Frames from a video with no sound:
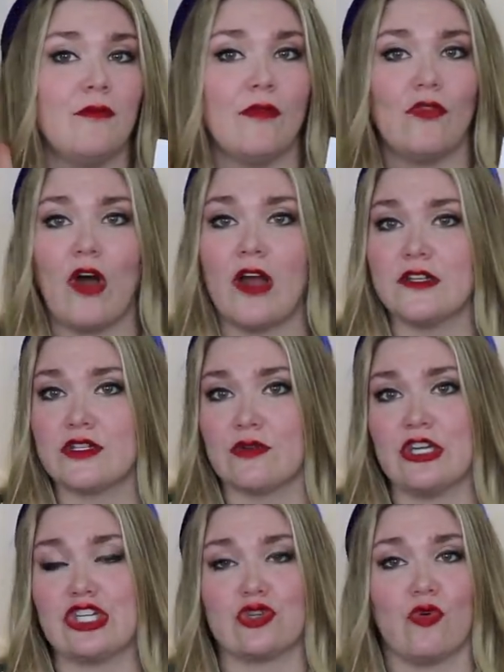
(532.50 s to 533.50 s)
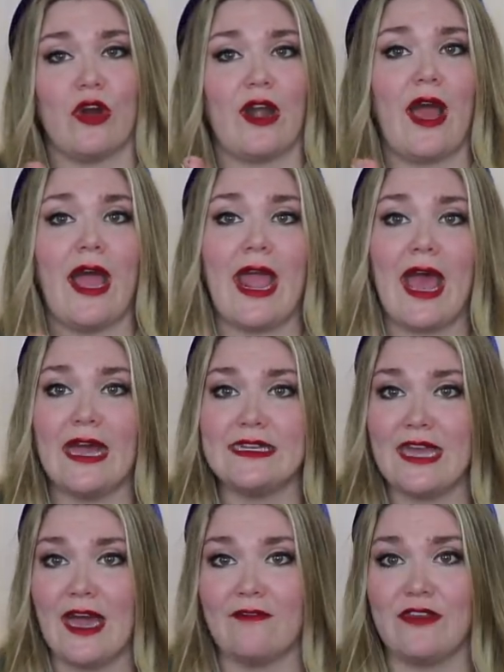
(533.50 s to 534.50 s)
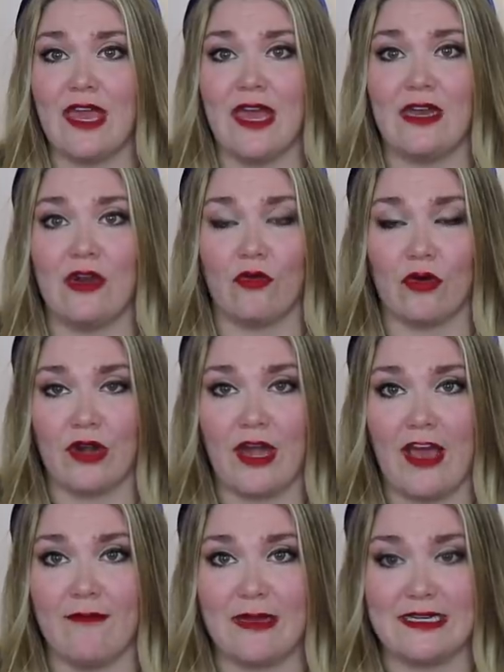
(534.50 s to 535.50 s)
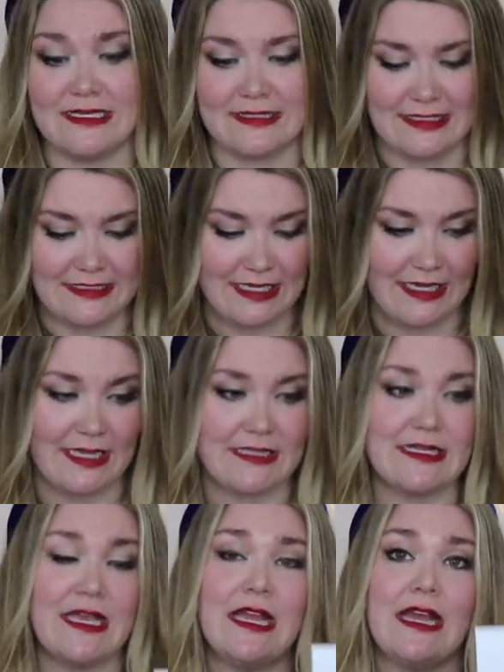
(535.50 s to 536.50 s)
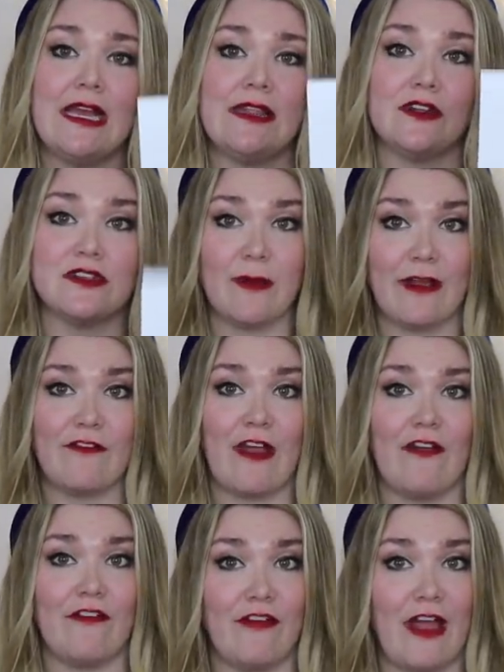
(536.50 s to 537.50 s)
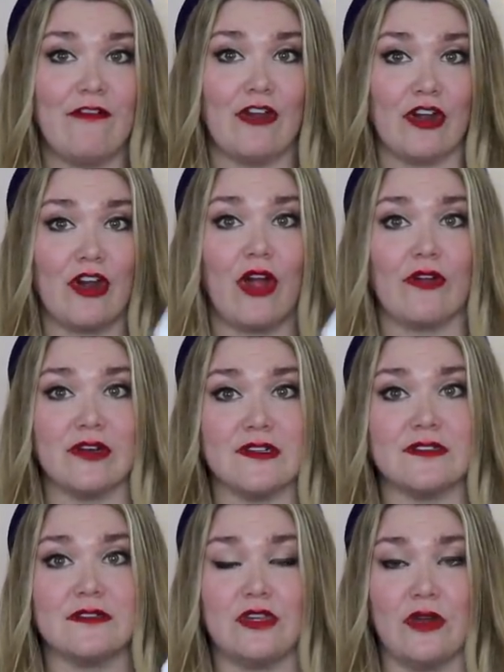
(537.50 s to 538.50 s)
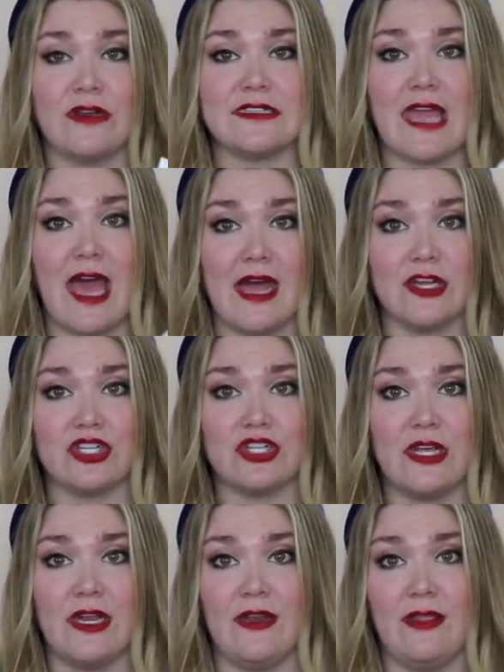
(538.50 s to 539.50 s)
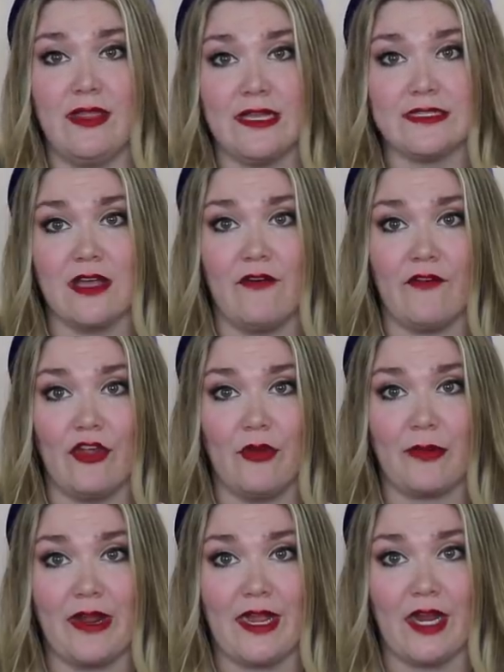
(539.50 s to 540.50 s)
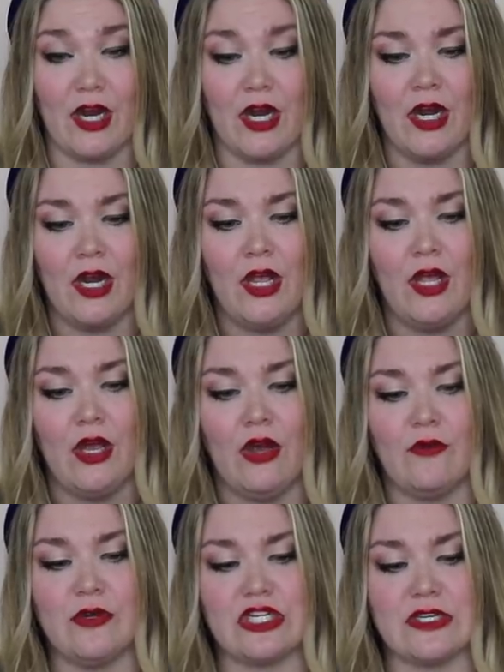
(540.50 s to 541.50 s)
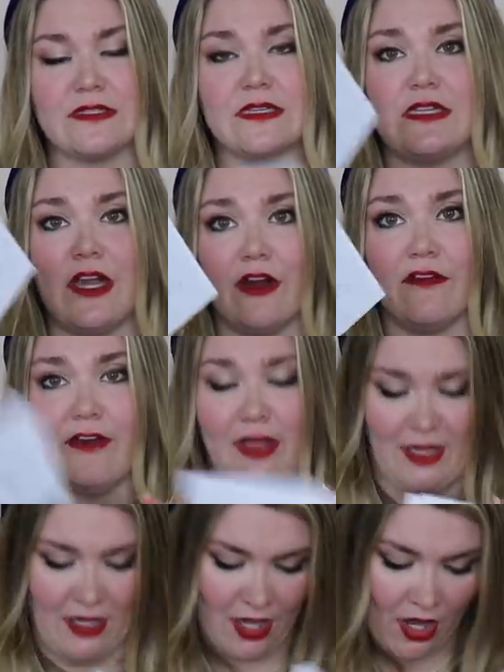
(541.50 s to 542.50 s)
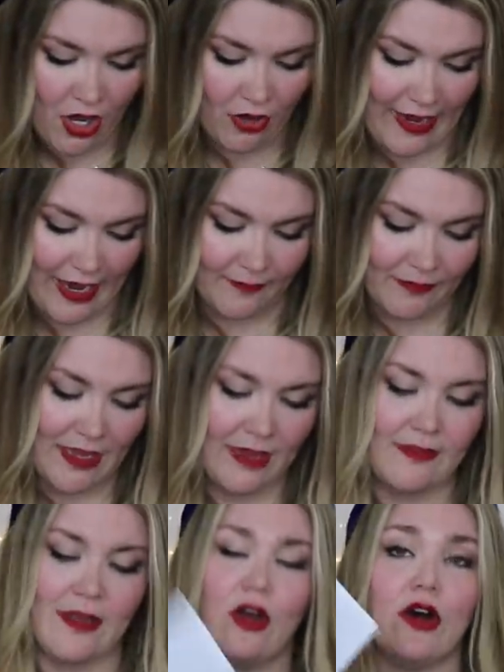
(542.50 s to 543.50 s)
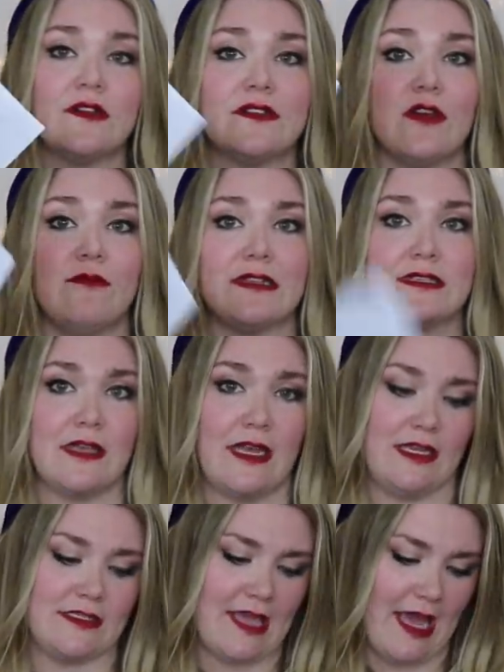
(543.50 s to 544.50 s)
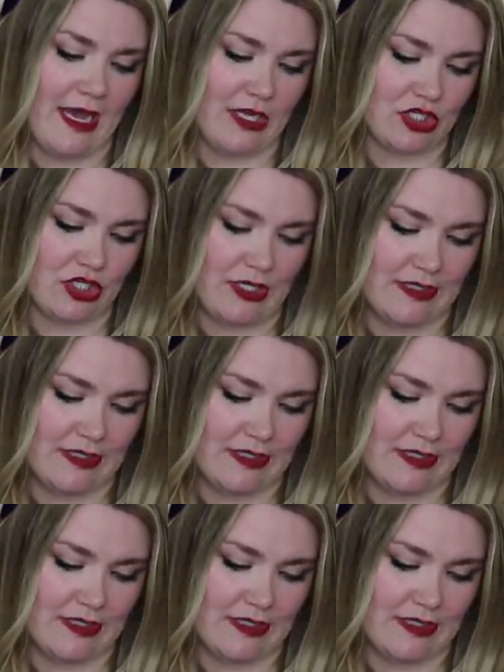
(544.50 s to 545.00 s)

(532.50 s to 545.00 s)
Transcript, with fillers: long story short, I had to have yen in order to have my Disney tickets. There's about $500 US cash in this envelope right here which is terrifying. Okay, and then also miscellaneous cash